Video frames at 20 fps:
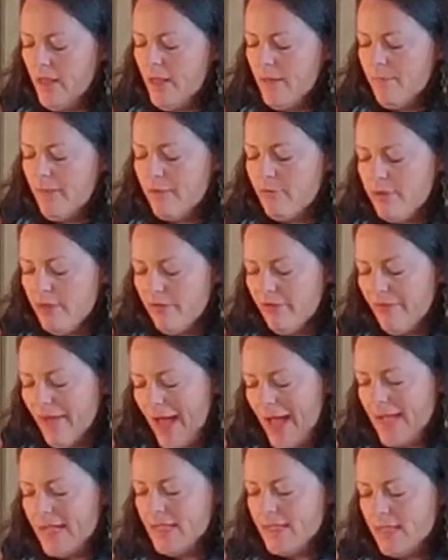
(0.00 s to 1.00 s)
May we
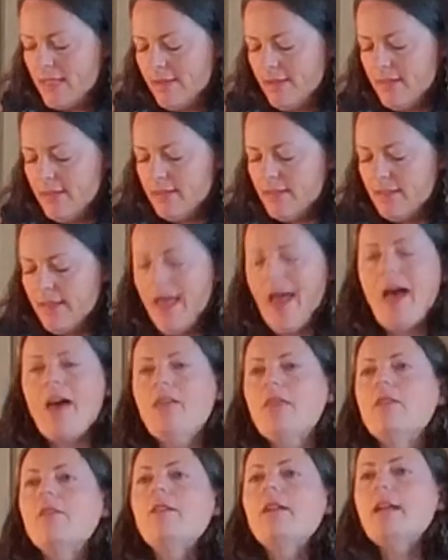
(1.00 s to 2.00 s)
find in this
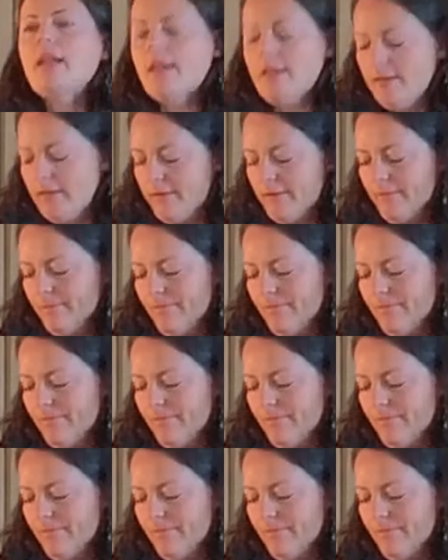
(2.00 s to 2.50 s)
gathering